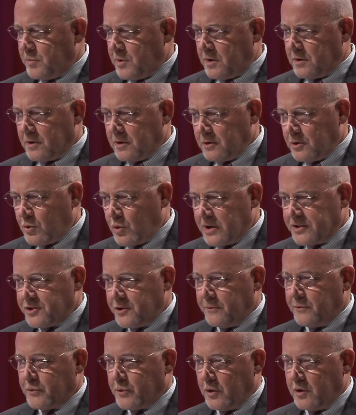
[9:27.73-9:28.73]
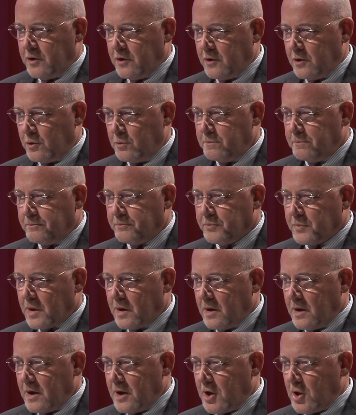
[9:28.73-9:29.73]
a question for you.
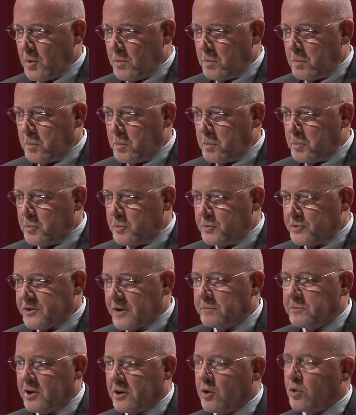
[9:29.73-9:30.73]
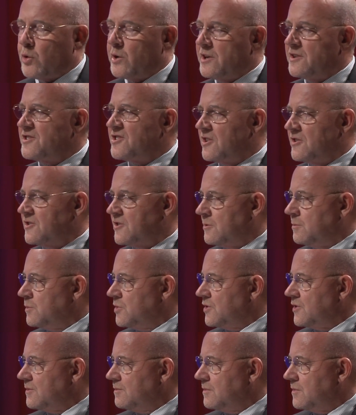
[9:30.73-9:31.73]
Some of the
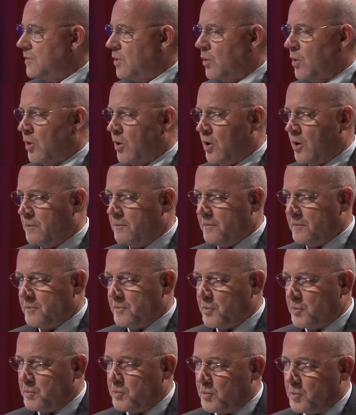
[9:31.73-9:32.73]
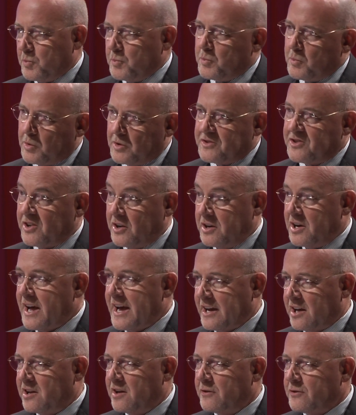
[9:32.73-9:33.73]
criticisms, or let's say
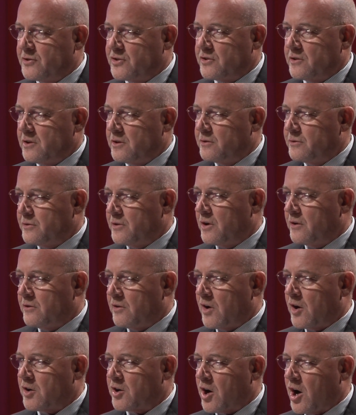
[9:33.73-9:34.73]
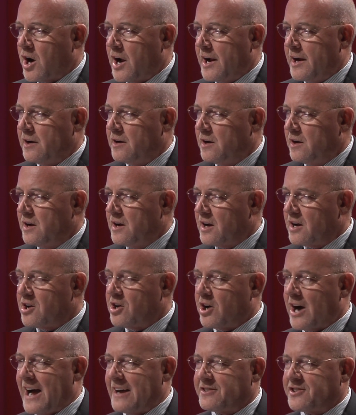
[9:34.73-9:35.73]
negatives, of online
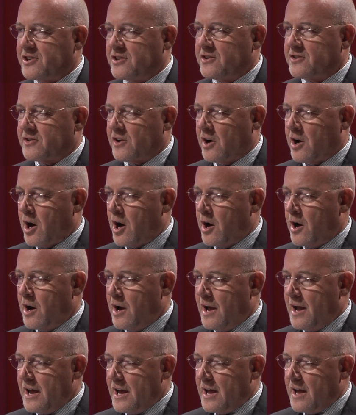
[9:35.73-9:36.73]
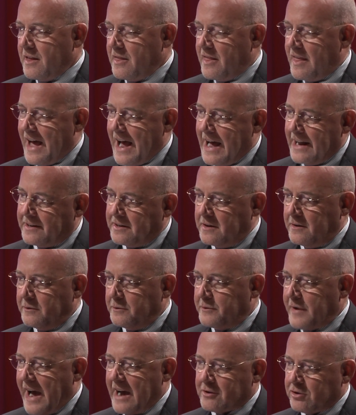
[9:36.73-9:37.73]
classes are that
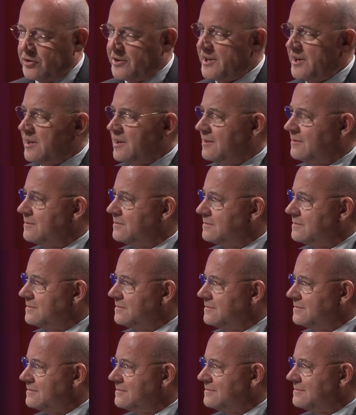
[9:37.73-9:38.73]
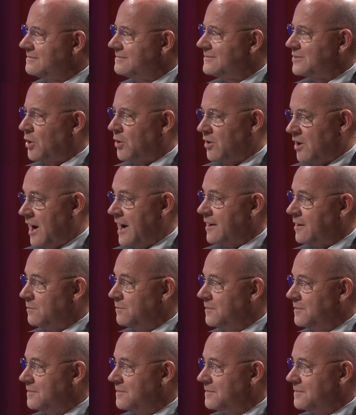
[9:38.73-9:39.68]
faculty don't like them,